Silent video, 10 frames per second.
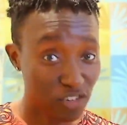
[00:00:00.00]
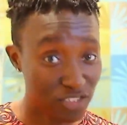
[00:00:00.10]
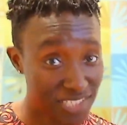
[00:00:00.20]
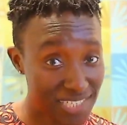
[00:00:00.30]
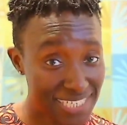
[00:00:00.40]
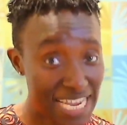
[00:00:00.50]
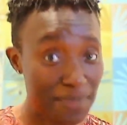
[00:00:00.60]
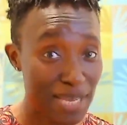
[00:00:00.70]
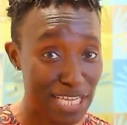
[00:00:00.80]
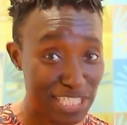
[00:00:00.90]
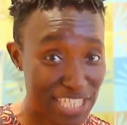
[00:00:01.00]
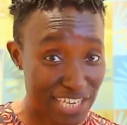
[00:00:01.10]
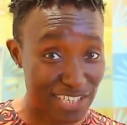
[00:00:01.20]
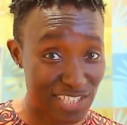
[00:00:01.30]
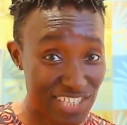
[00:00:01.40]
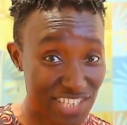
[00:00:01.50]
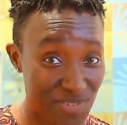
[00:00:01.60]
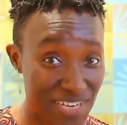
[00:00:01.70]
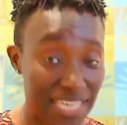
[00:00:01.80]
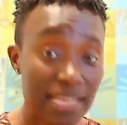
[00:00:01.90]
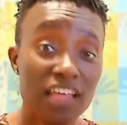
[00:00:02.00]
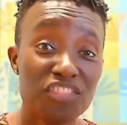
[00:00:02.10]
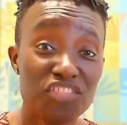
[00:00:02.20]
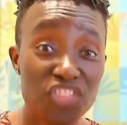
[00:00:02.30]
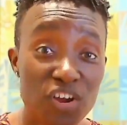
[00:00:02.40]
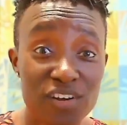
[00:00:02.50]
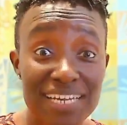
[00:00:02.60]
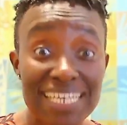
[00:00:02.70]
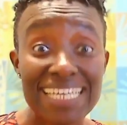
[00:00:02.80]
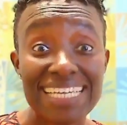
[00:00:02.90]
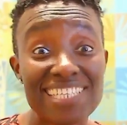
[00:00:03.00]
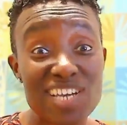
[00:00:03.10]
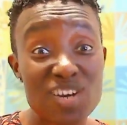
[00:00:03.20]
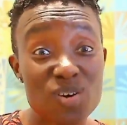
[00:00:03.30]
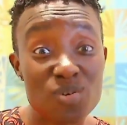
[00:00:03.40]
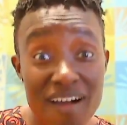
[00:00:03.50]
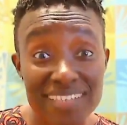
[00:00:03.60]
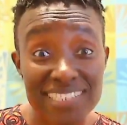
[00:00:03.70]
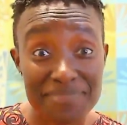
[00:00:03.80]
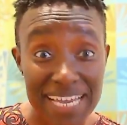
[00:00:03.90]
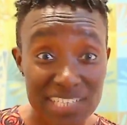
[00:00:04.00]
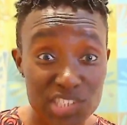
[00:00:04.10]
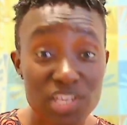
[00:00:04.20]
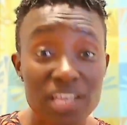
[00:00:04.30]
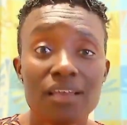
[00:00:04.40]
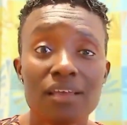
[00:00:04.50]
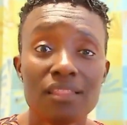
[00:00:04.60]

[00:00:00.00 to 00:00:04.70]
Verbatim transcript: First is the type, second is the screen, third is the cross match.